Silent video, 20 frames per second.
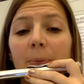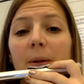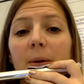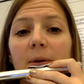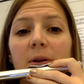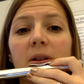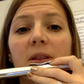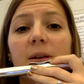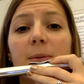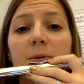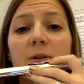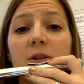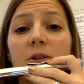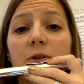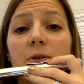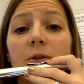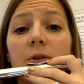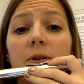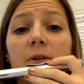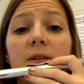Your lips are
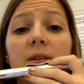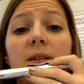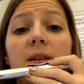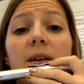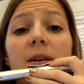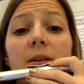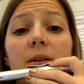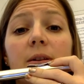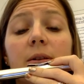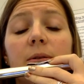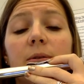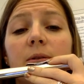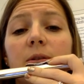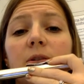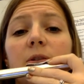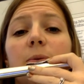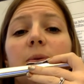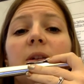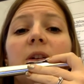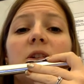too close together. So
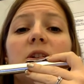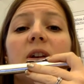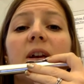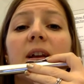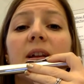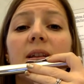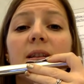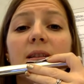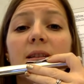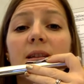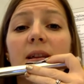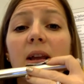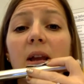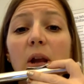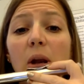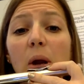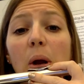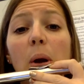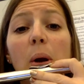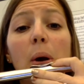you want to check and
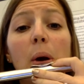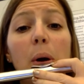see